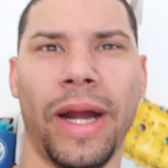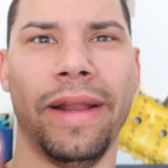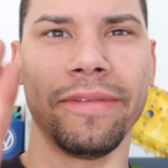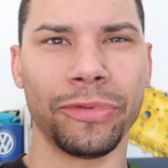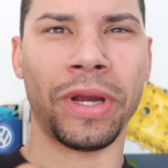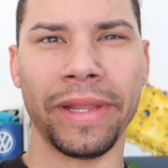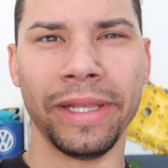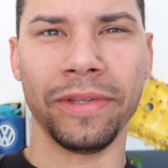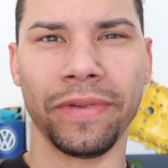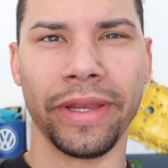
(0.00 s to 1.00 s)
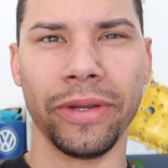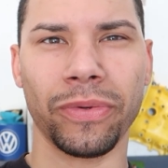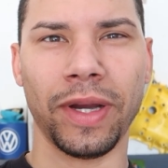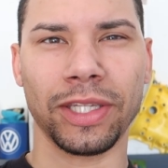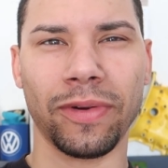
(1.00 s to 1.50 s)
Alright, tried to end this video
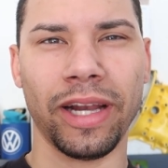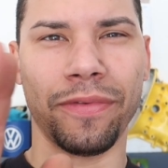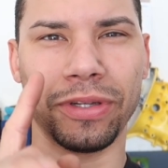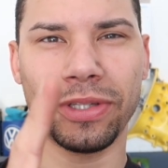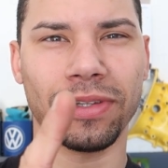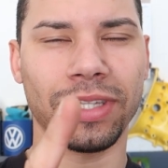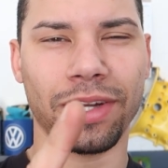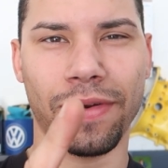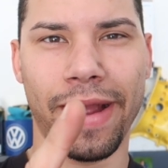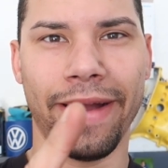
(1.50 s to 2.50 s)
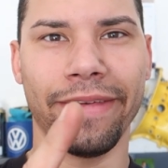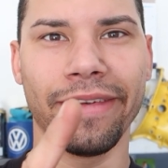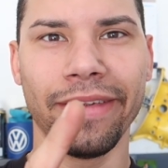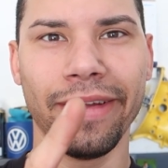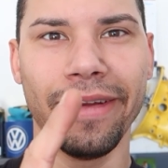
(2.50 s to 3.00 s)
twice already. If you're still sticking
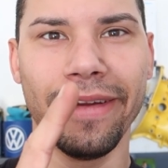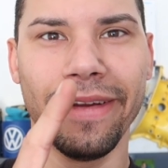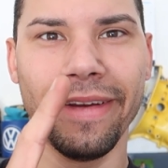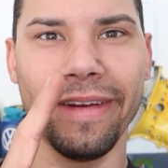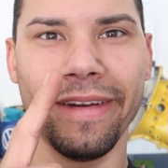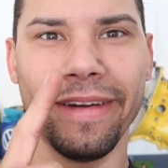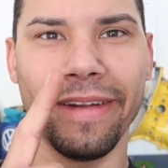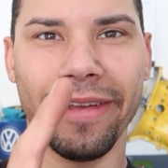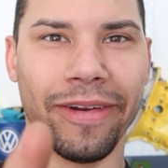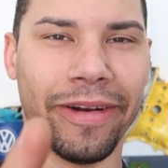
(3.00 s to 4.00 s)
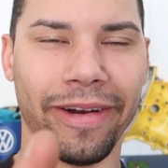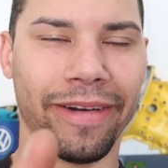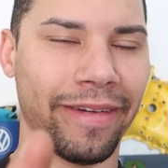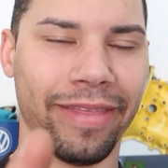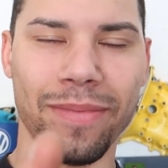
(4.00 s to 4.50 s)
around,
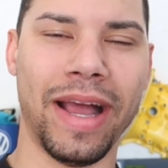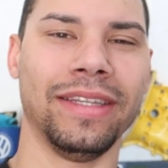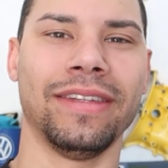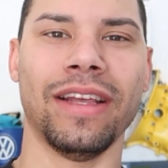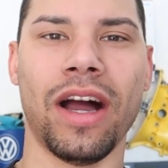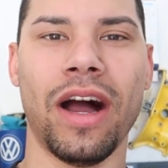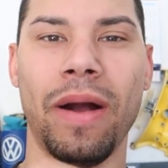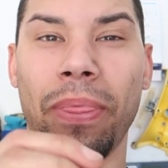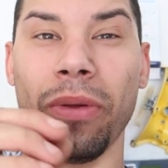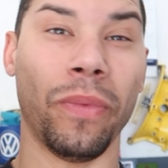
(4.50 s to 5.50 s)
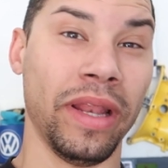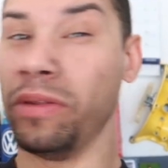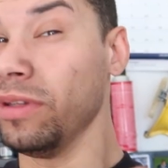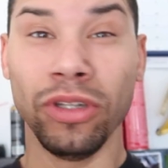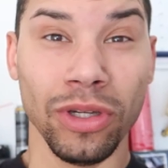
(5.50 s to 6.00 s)
you're the best. Went
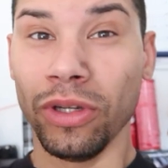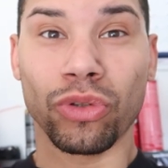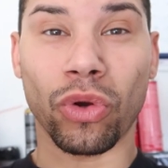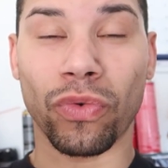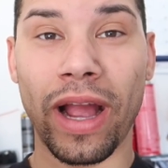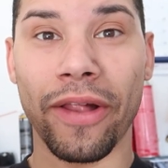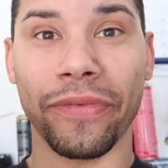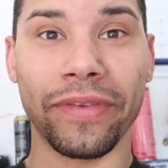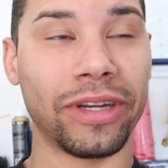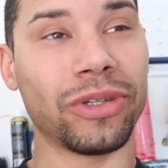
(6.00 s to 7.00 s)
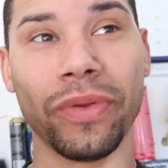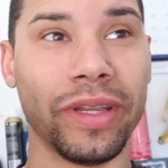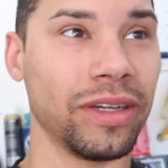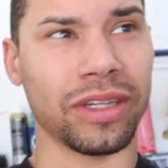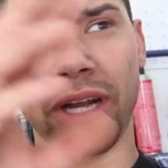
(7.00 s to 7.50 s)
and drove around. There's
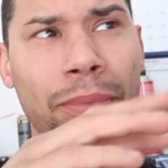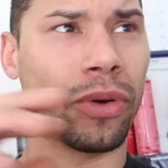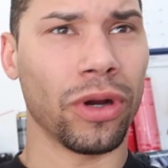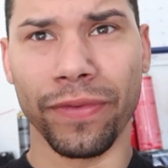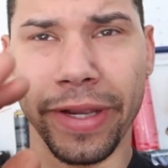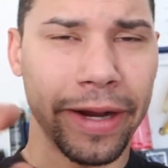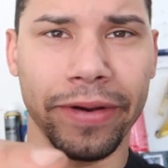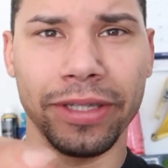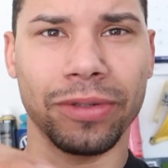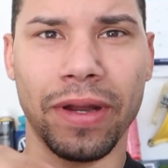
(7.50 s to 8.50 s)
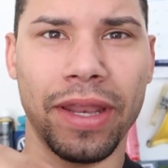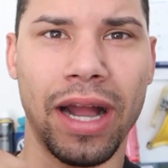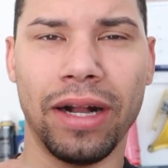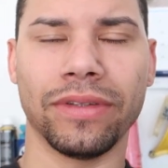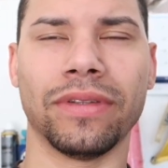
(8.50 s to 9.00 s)
a couple curvy areas around the
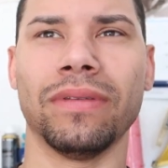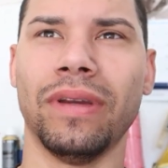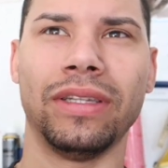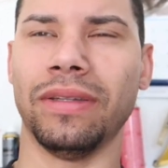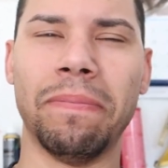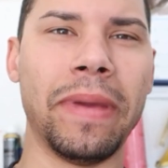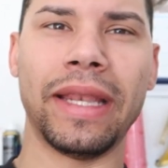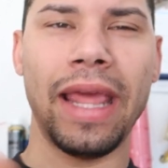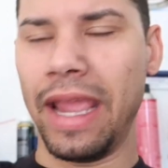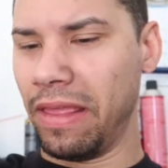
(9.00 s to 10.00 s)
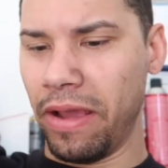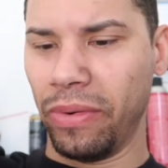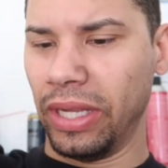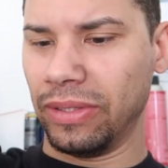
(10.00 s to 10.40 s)
house. It's midday though,